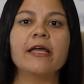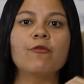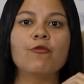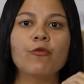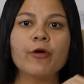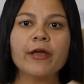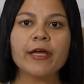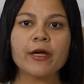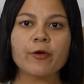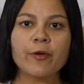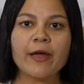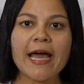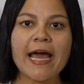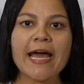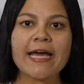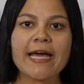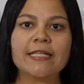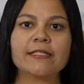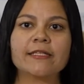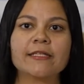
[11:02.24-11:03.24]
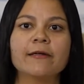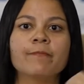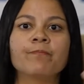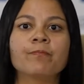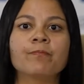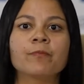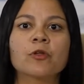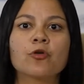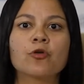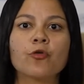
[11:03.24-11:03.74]
if we create
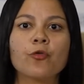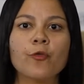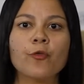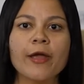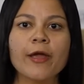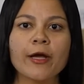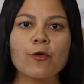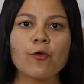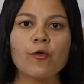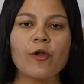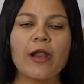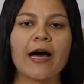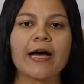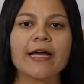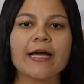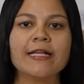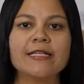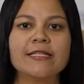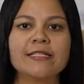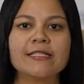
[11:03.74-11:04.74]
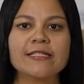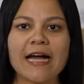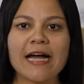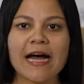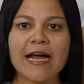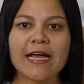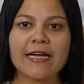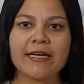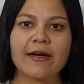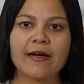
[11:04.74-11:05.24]
curricula
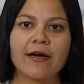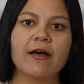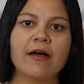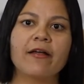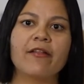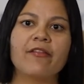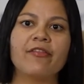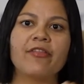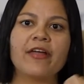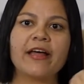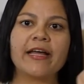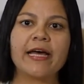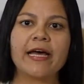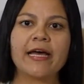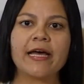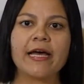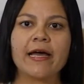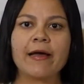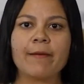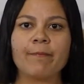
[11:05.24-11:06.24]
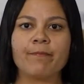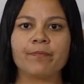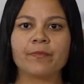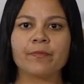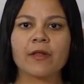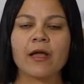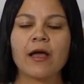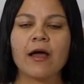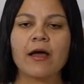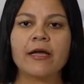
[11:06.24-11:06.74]
inside
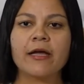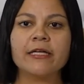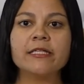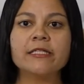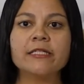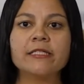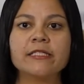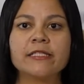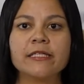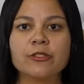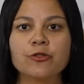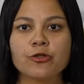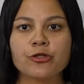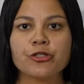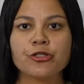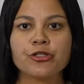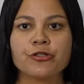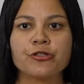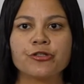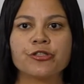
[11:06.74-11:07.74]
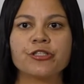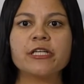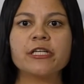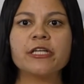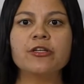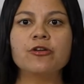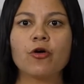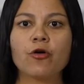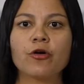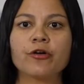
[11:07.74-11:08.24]
the institutions
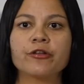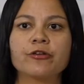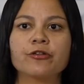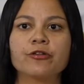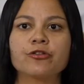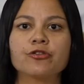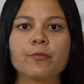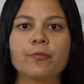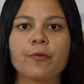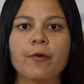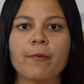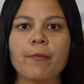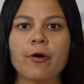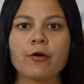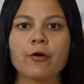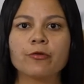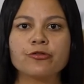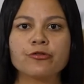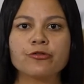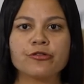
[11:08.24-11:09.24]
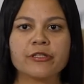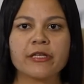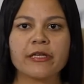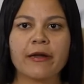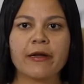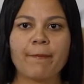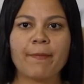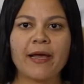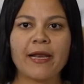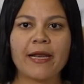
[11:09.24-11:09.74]
in order to promote
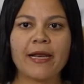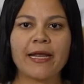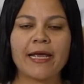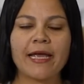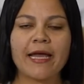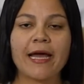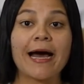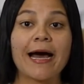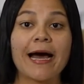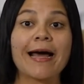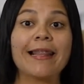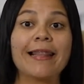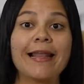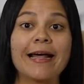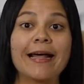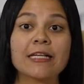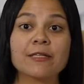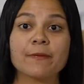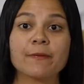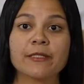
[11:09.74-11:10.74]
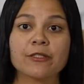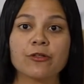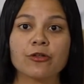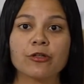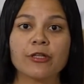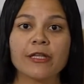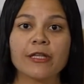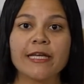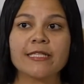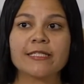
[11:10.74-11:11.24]
sustainability, and last but
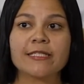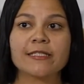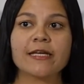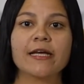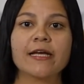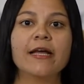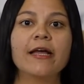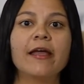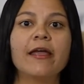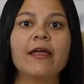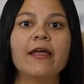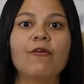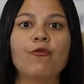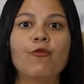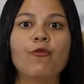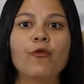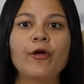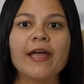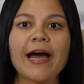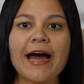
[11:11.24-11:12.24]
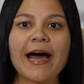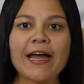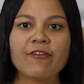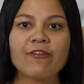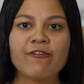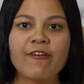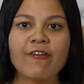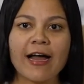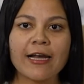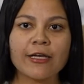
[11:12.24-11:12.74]
not least, if we
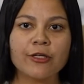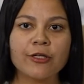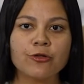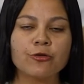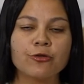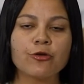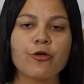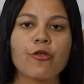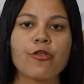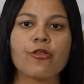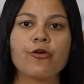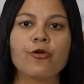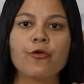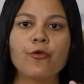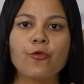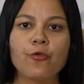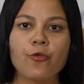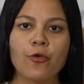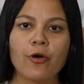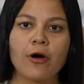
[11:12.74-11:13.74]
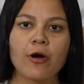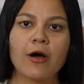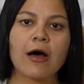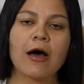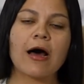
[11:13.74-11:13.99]
add value through